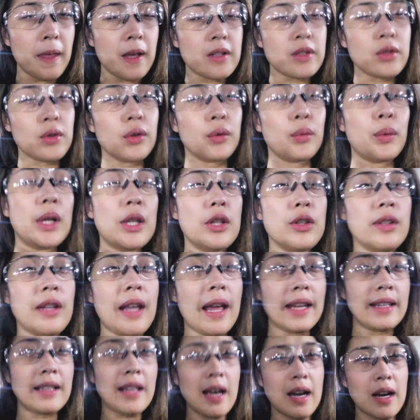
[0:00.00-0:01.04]
So when you
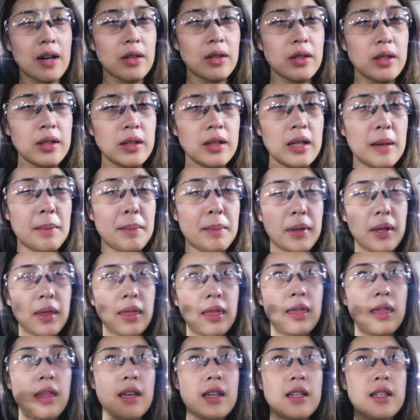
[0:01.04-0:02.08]
lie down, they put
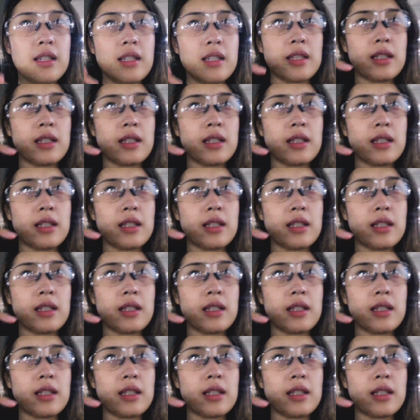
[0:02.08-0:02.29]
the